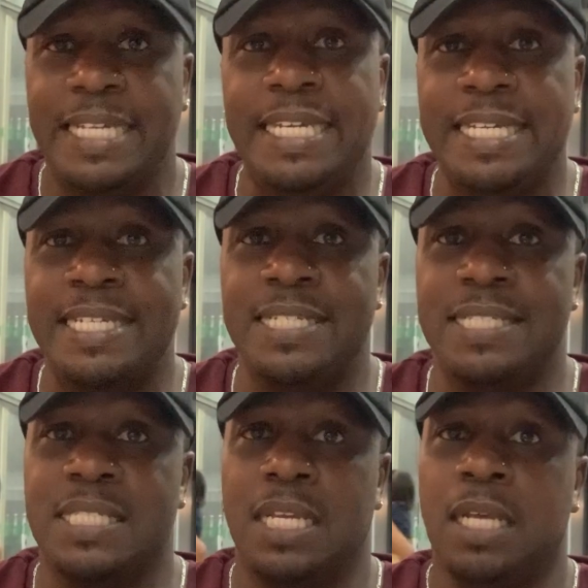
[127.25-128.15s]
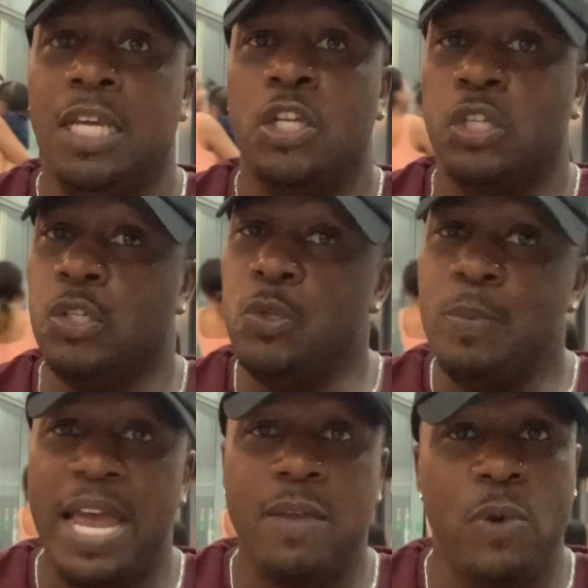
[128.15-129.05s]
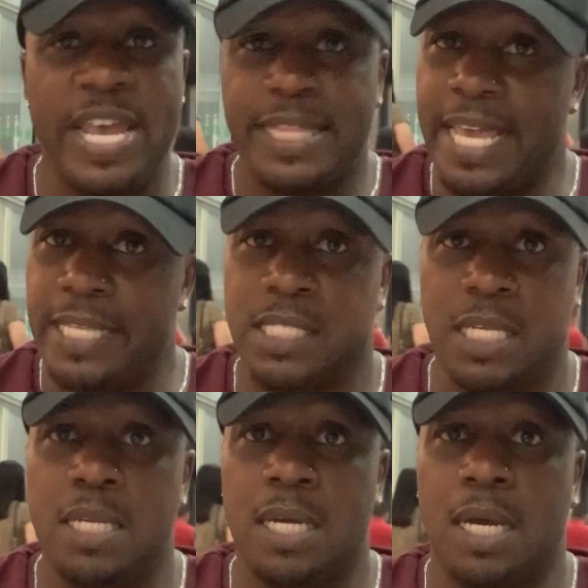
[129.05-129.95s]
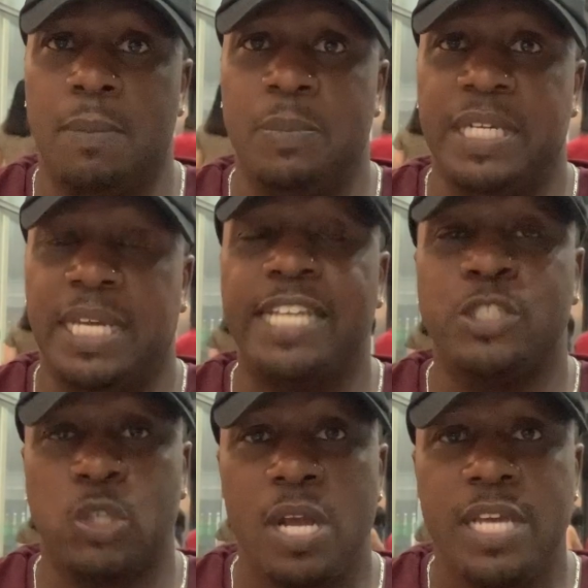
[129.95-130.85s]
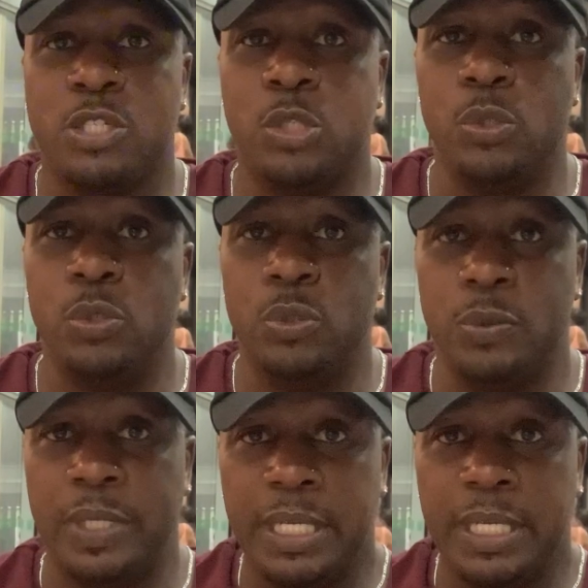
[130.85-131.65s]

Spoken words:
is you might wet that seat up, and trying to